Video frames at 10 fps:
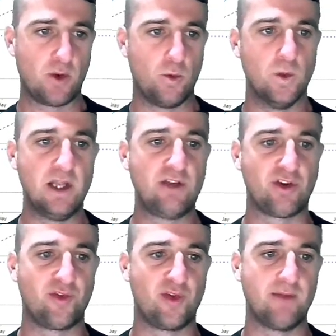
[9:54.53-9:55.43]
we need
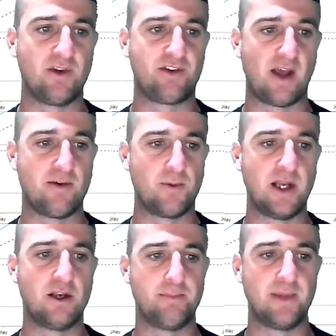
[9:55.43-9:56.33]
to flip this area. We
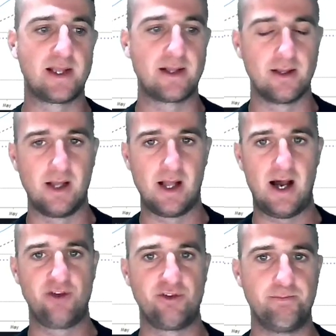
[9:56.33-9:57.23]
need a big,
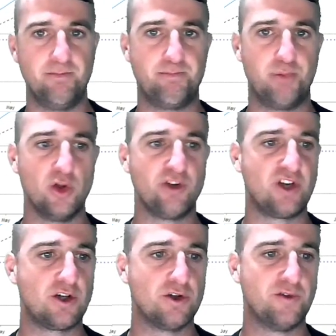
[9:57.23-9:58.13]
large, bullish
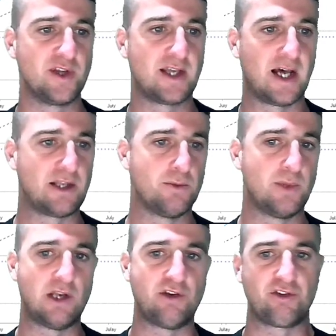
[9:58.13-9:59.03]
engulfing candle. We
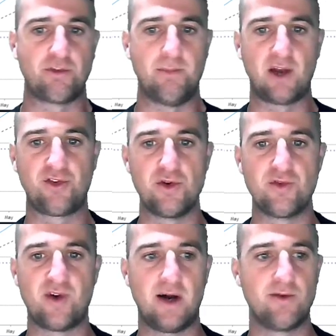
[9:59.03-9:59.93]
need to smash through
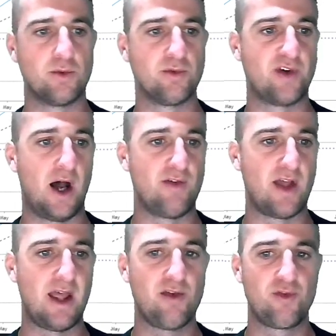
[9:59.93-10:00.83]
515.
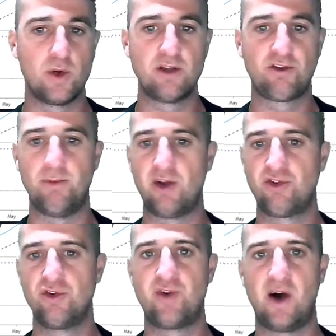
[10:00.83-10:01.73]
If we smash
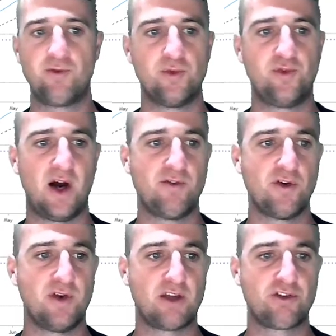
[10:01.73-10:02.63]
through 515 over
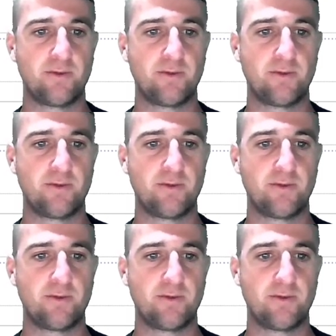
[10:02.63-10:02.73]
the next